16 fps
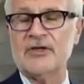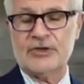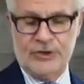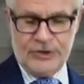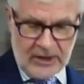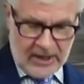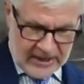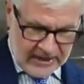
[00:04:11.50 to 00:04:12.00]
a
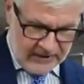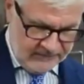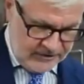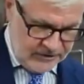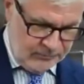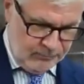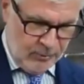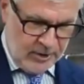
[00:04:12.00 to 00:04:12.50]
shot of
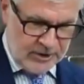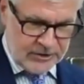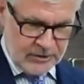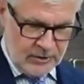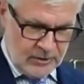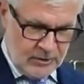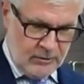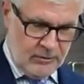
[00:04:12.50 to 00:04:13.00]

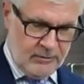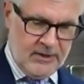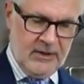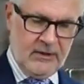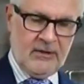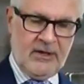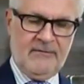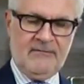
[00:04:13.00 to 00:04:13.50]
espresso.
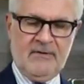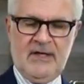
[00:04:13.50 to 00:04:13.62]
Here I've